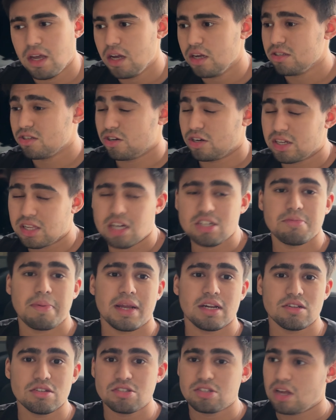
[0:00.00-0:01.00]
So your clutch
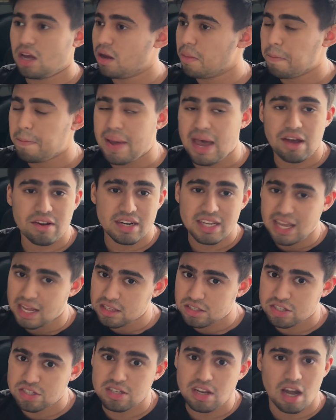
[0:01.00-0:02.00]
pedal is bound to
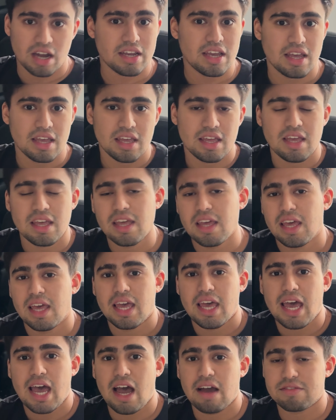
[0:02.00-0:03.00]
get stuck
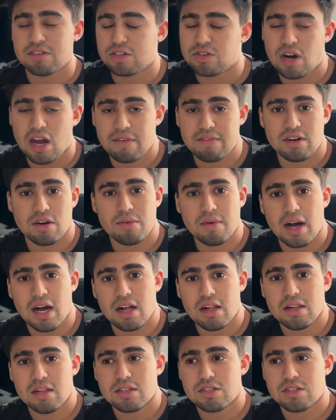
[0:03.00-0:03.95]
after driving a while.